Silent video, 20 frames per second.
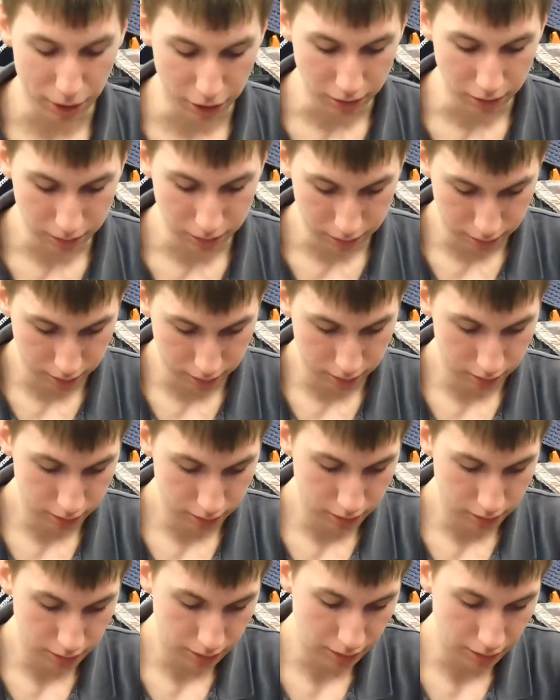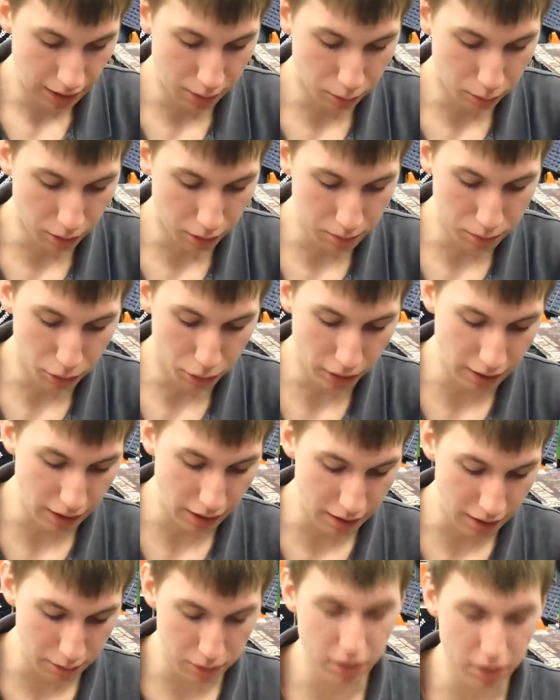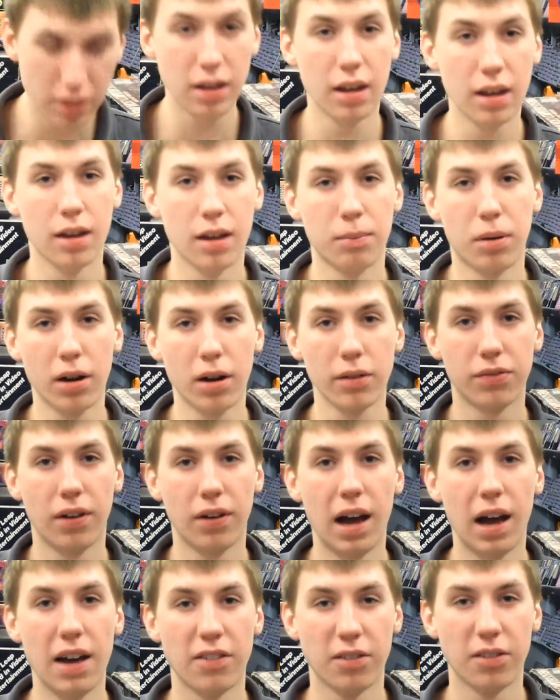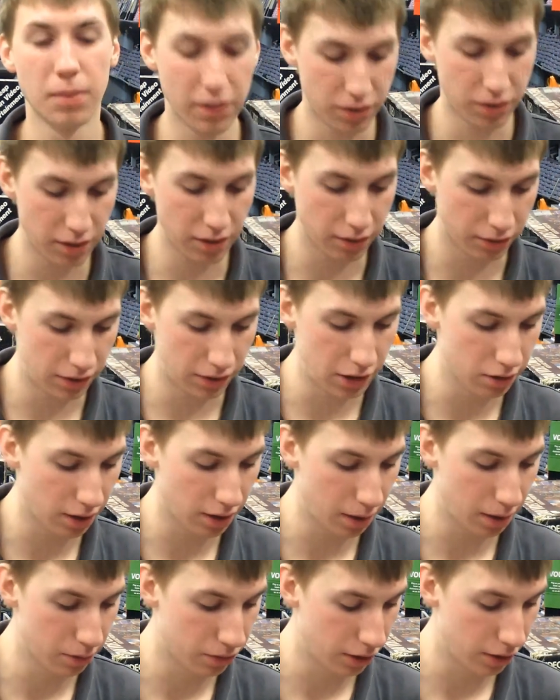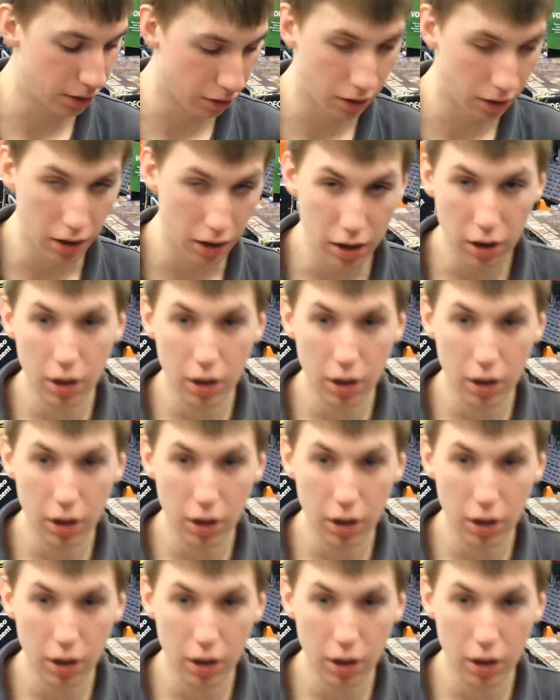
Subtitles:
about at one point, it was in the part 5 of my favorite video games video,